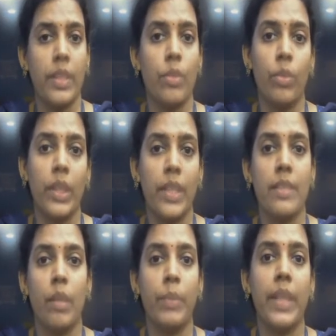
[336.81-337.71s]
It's only a
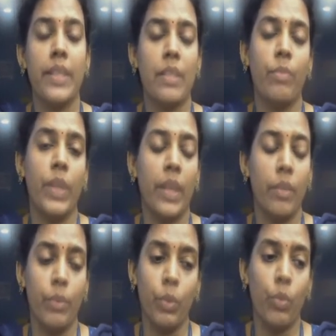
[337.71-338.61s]
summarized
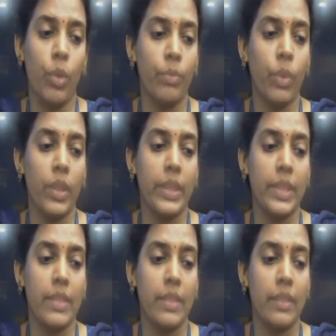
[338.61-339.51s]
view of all the
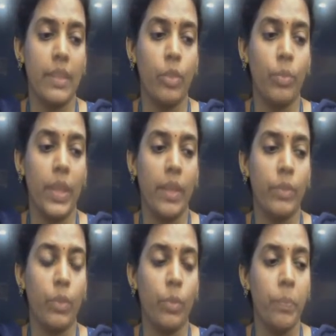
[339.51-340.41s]
testing that you will
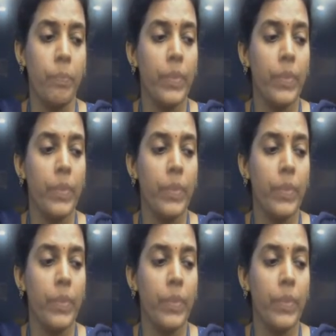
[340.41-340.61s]
have to do.